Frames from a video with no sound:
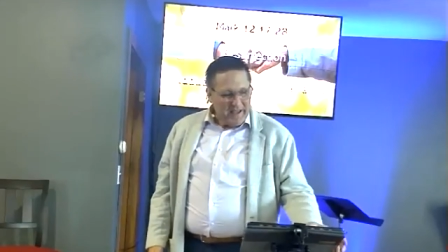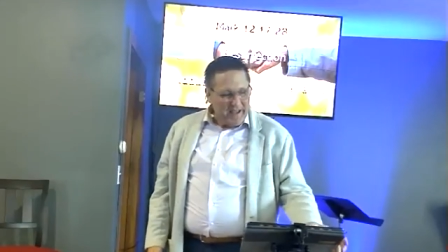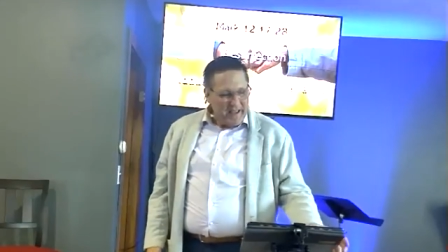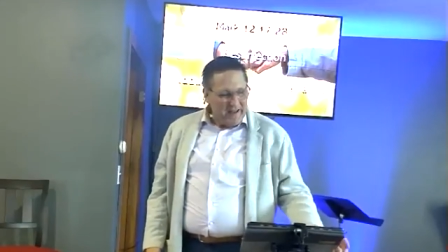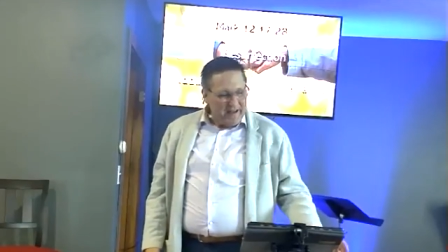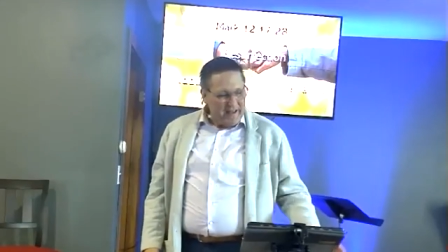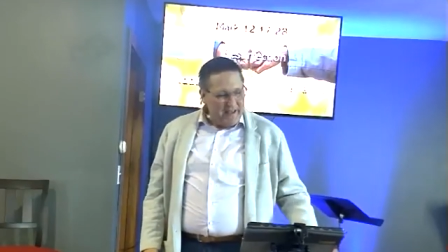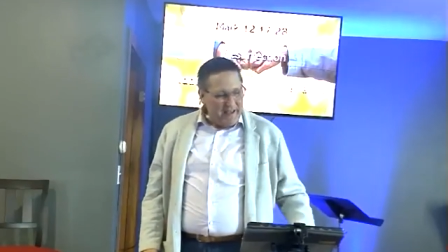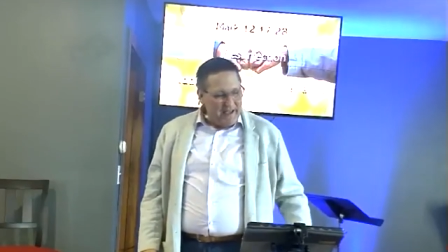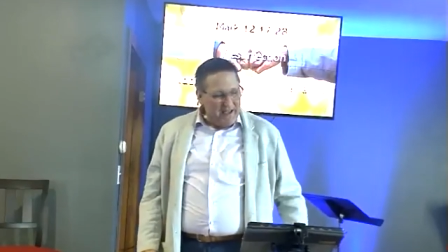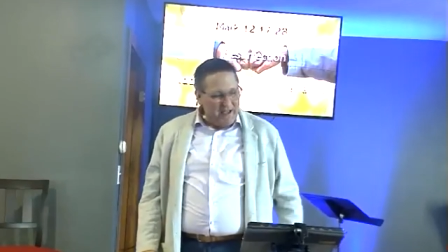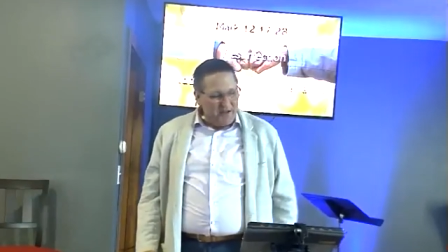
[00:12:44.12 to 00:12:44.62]
it
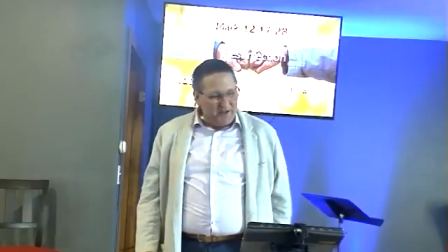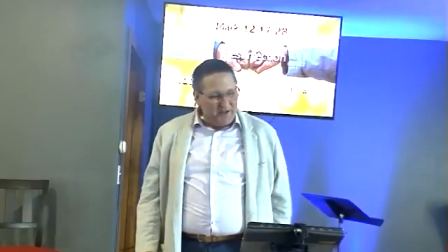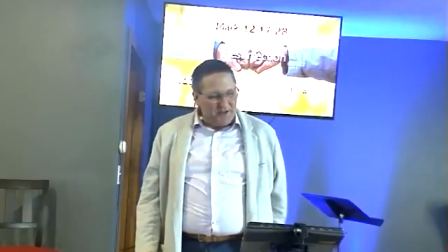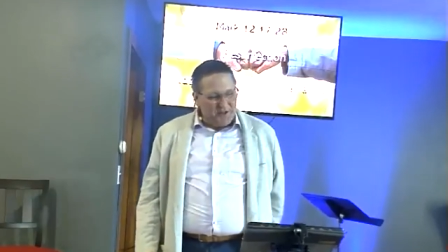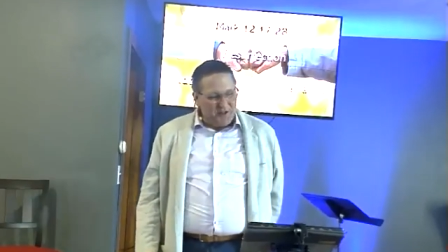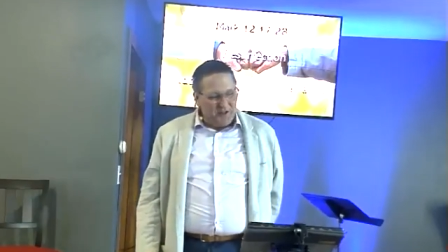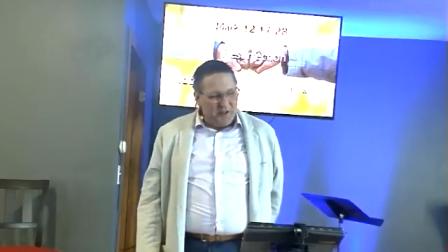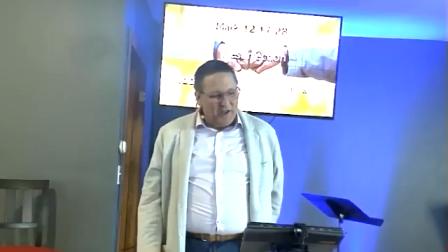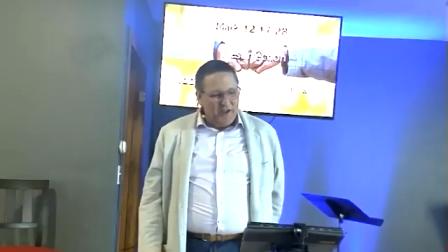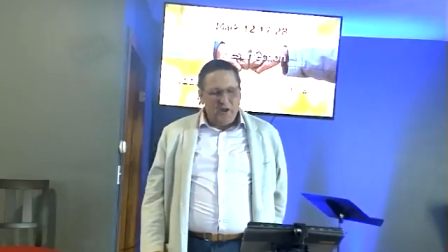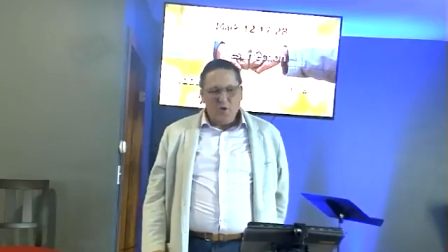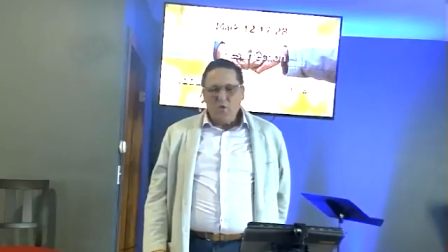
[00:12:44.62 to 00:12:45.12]

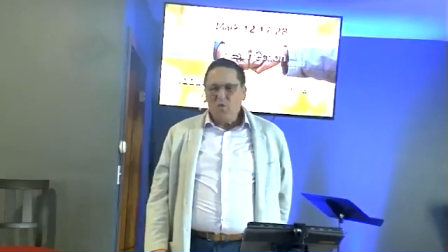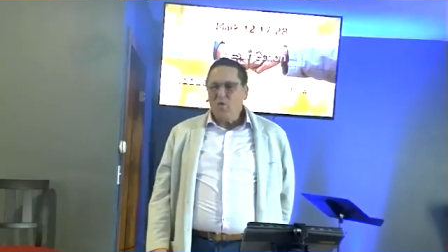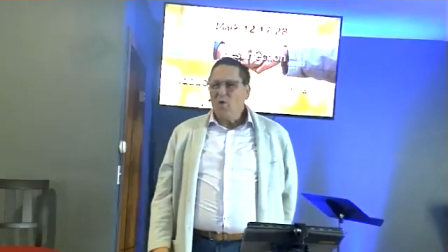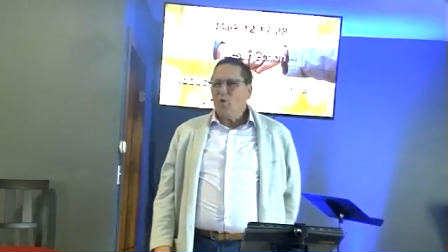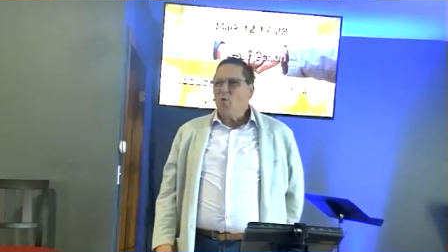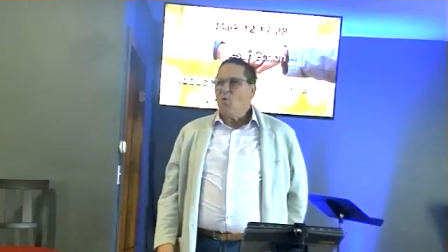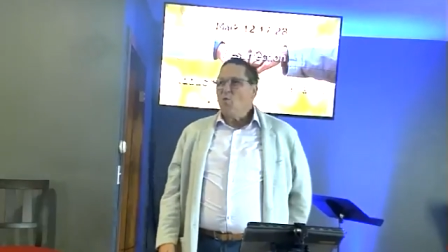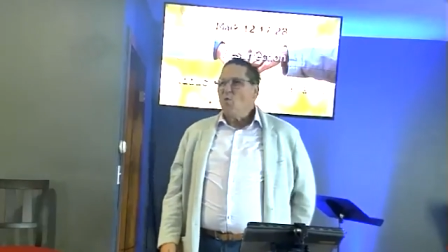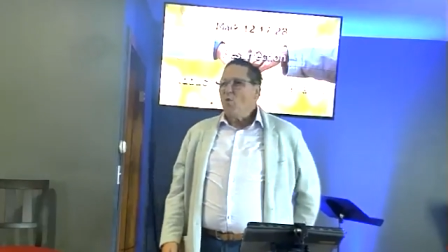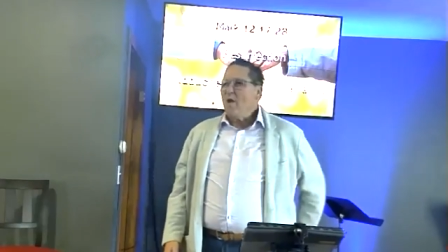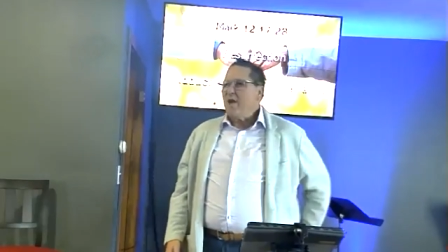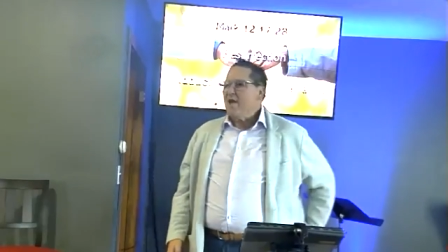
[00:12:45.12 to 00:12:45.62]
is the, the
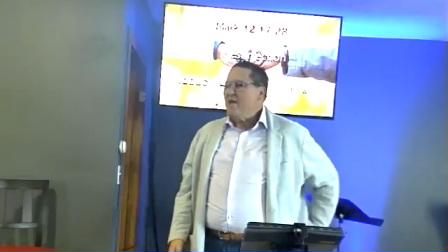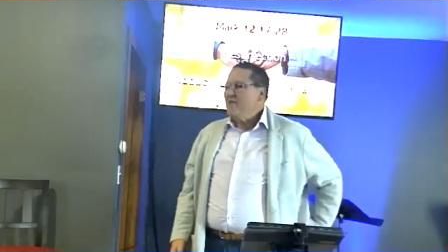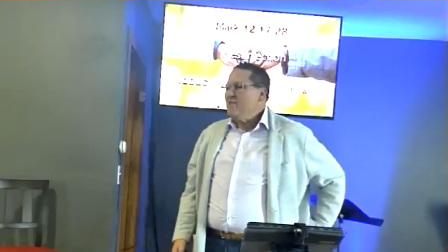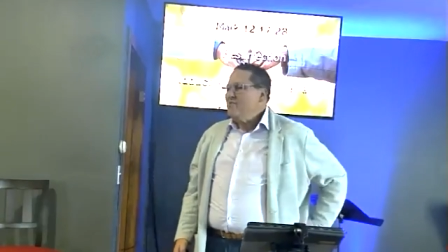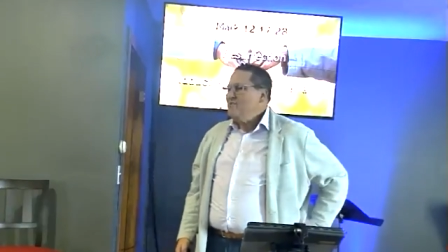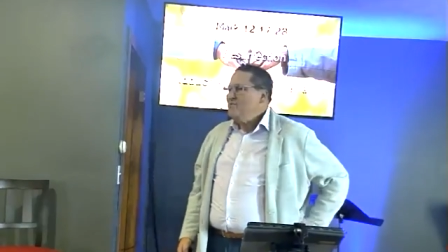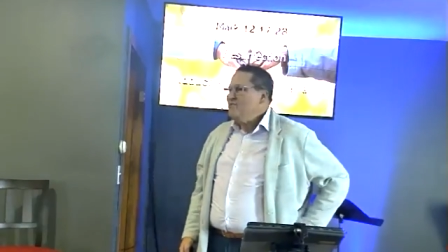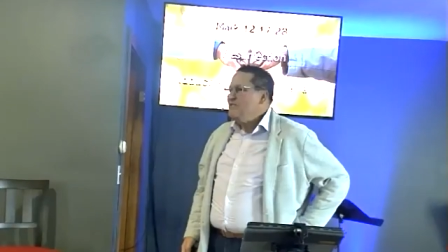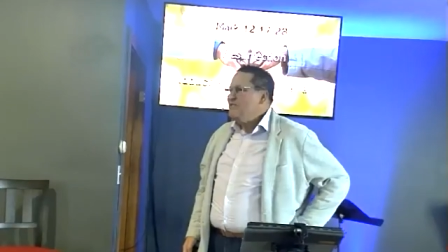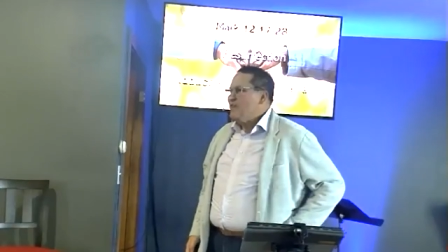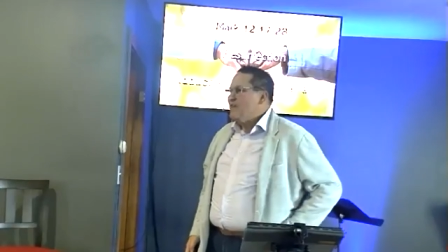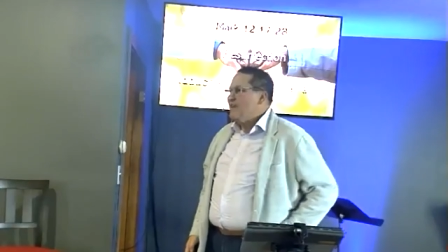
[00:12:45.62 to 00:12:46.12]

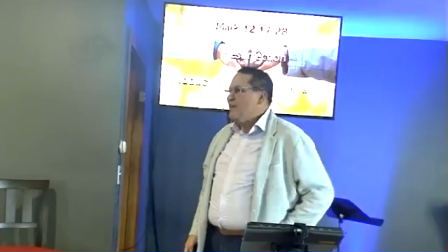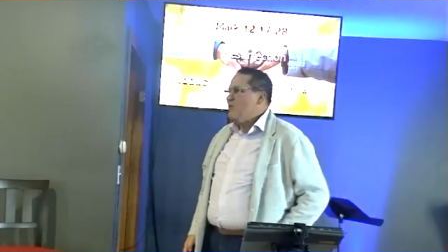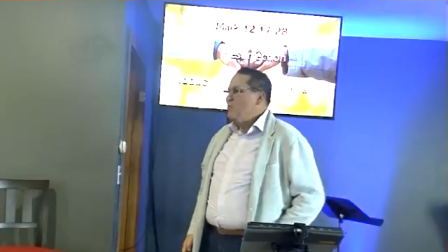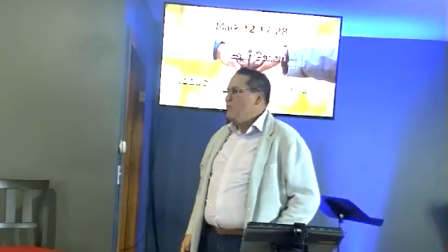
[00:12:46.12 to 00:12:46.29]
winds